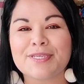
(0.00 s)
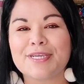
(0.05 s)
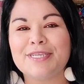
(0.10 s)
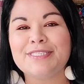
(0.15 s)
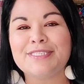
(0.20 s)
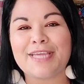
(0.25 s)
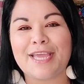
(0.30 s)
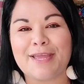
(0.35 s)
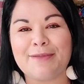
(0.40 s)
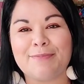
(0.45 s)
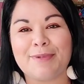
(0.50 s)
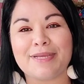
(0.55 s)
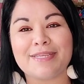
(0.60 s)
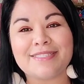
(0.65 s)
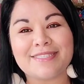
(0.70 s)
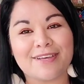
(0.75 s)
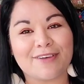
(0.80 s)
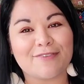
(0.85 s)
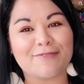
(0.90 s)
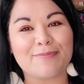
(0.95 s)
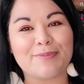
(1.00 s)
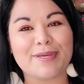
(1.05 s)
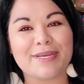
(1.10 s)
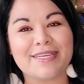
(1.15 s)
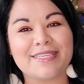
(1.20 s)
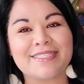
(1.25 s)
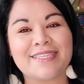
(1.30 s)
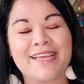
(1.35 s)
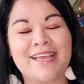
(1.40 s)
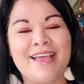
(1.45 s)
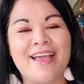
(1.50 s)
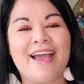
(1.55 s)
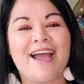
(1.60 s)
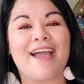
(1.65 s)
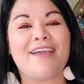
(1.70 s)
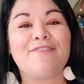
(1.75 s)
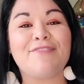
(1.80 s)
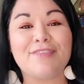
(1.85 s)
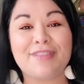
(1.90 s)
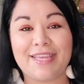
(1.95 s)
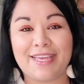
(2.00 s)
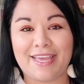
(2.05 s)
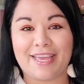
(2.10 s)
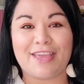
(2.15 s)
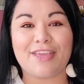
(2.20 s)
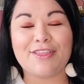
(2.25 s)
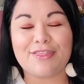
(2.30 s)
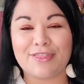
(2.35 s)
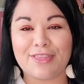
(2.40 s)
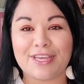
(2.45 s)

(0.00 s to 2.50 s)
contain myself because I feel like